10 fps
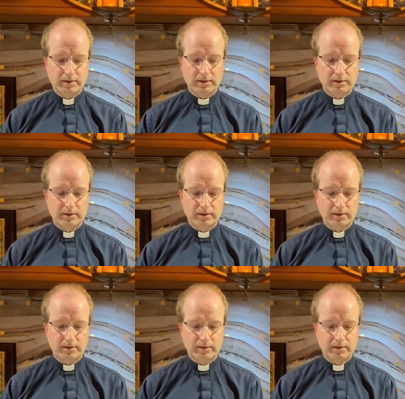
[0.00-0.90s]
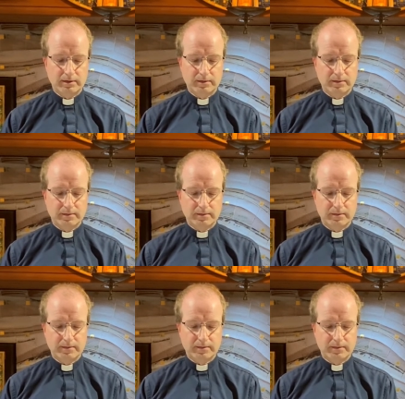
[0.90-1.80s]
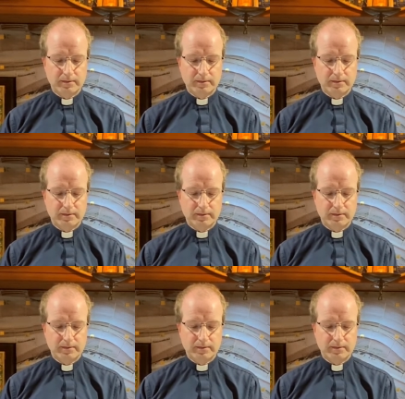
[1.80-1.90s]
[no speech]